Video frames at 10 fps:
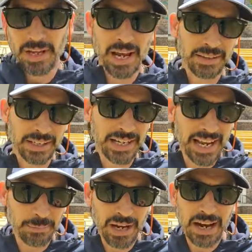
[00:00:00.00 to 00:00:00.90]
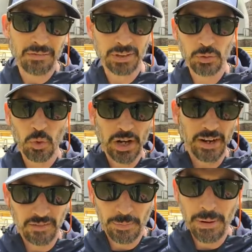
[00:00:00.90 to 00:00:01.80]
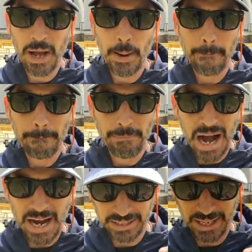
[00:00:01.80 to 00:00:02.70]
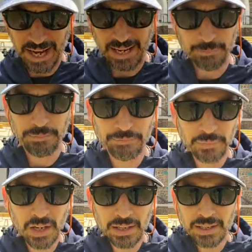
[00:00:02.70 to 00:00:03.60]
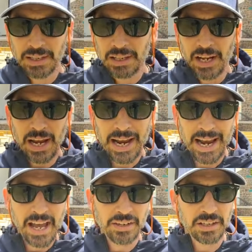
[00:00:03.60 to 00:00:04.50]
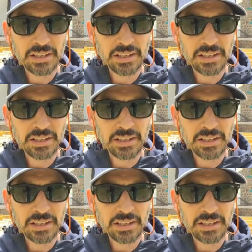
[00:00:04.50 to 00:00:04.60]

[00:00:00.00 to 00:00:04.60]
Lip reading: And they name every one of them by name. And